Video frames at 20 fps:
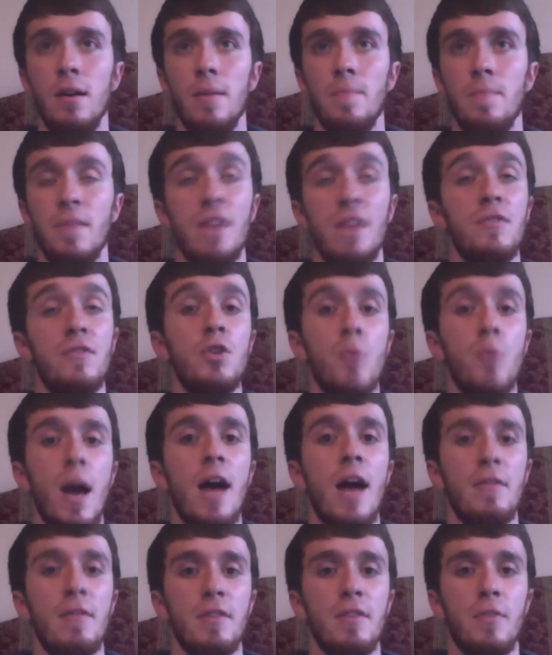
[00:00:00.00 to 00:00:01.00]
If you
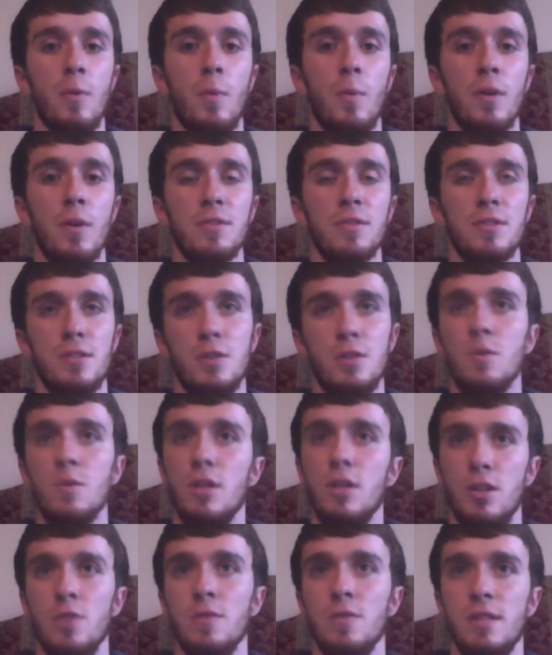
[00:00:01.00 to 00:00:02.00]
have different ones, you
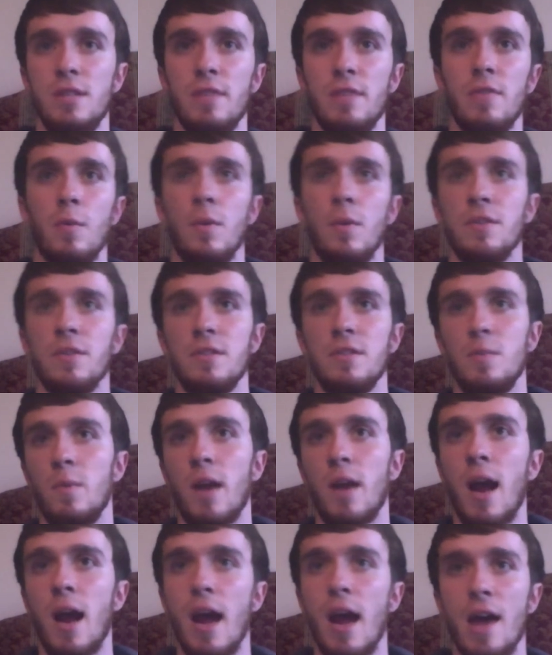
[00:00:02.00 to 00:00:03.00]
can use different ones than
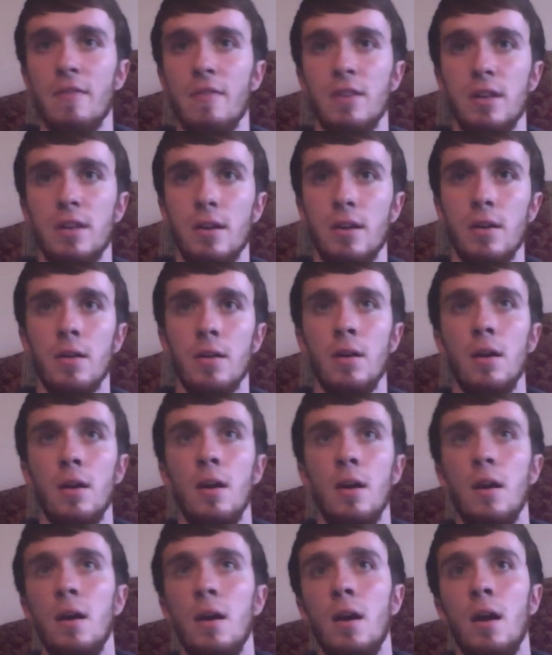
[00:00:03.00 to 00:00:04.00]
what I have in here.
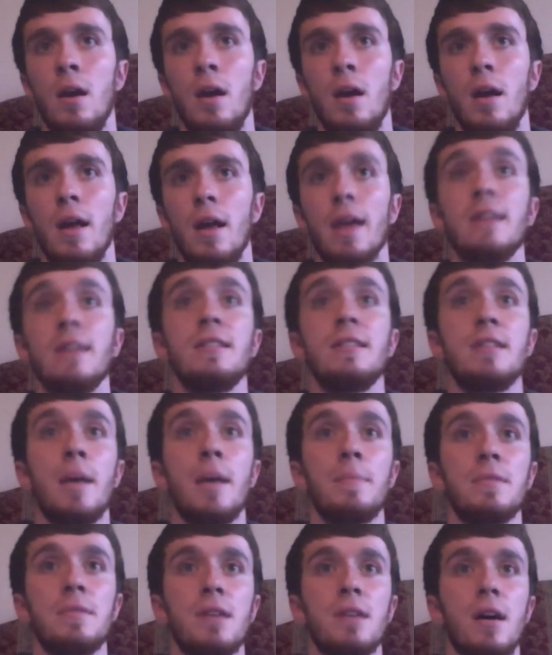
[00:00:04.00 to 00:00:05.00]

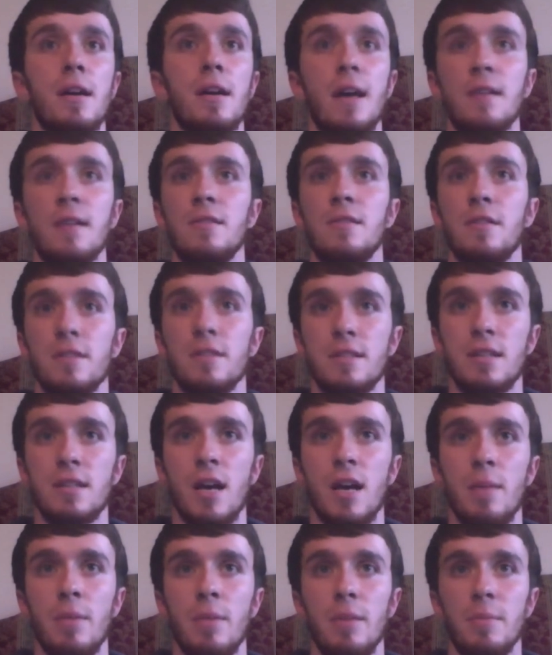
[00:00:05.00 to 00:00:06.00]
Except Castle the
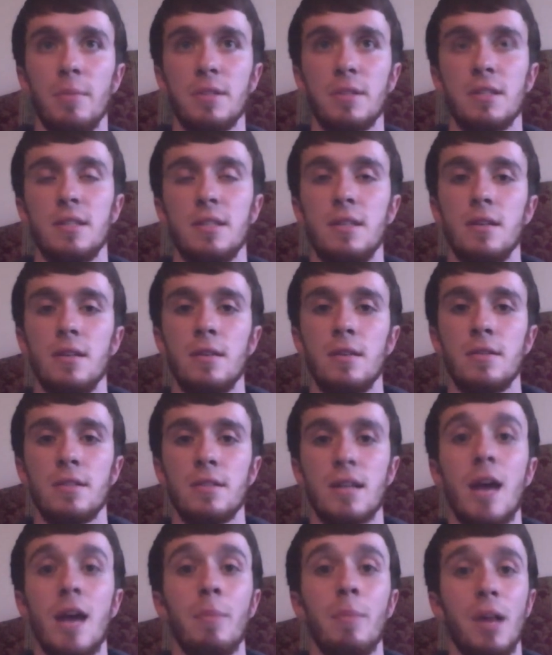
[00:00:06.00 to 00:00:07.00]
Skyblade Musketeer,
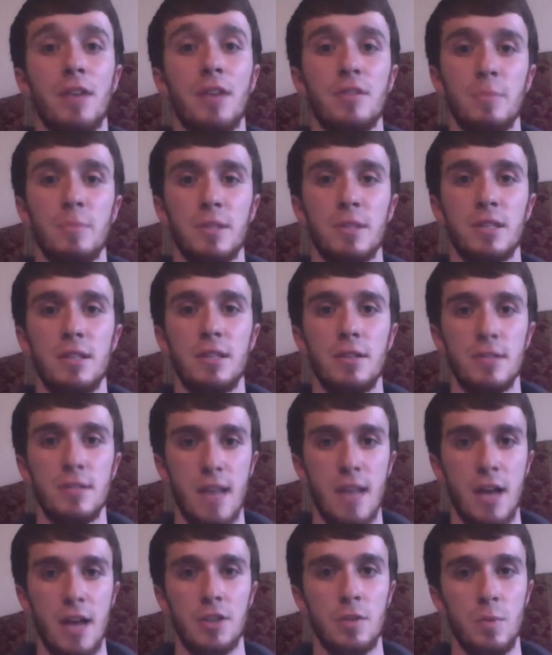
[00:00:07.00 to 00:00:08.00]
Skyblaster Musketeer is
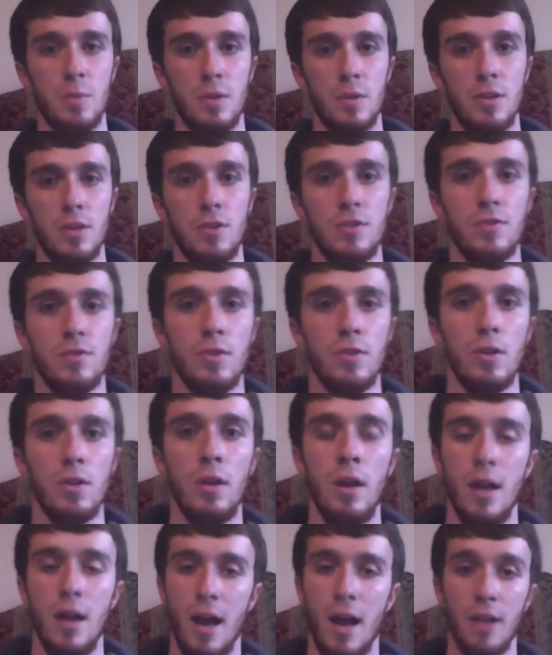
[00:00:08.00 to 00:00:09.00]
actually really useful.
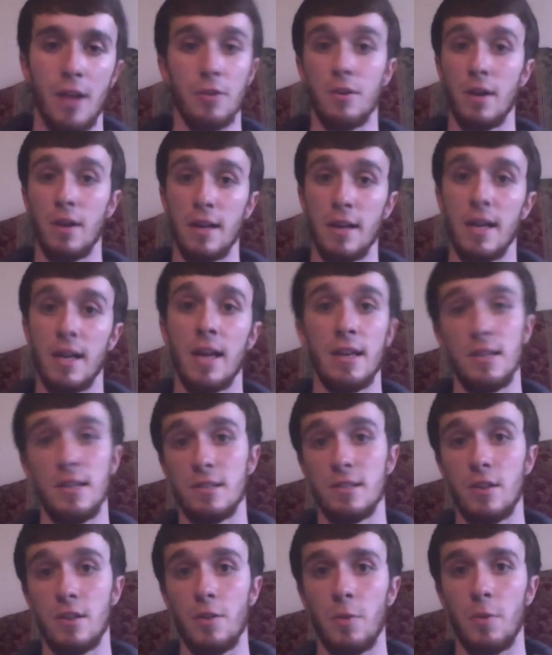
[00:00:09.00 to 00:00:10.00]
I learned, again,
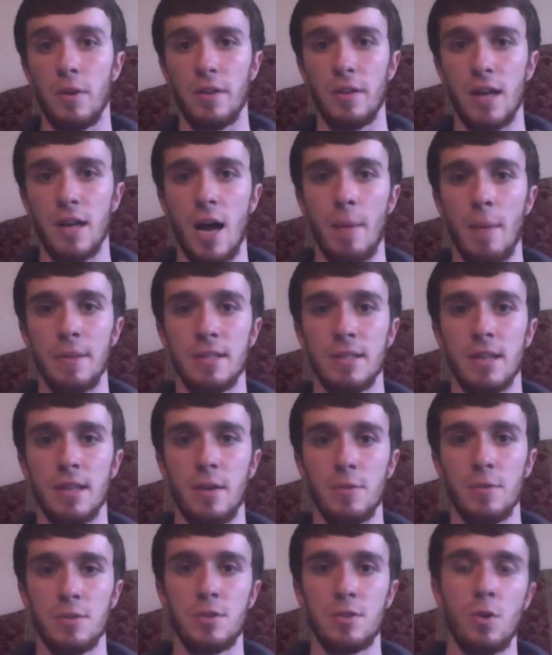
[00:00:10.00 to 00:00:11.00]
he's another one of the comments that
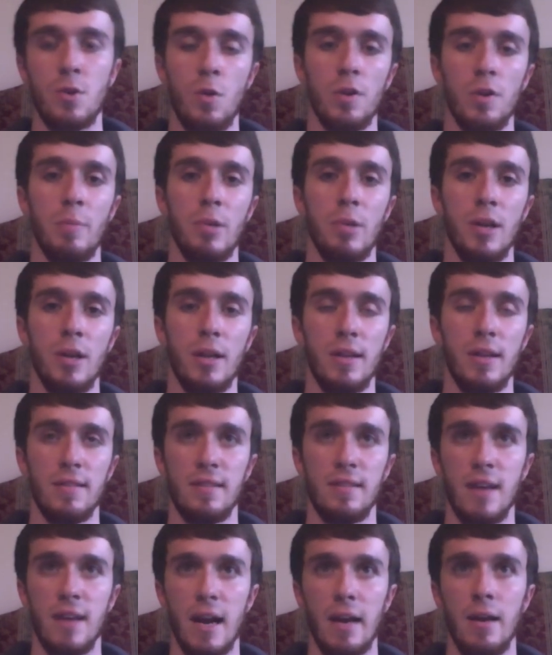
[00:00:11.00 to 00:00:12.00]
I was told to put in this
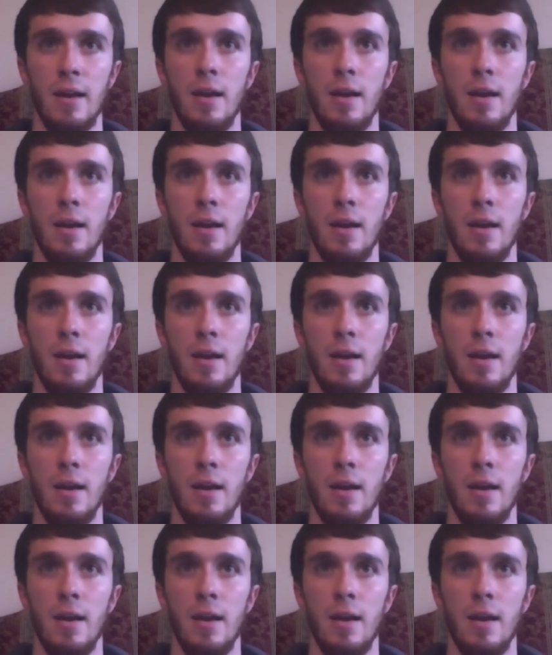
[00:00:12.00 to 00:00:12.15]
deck.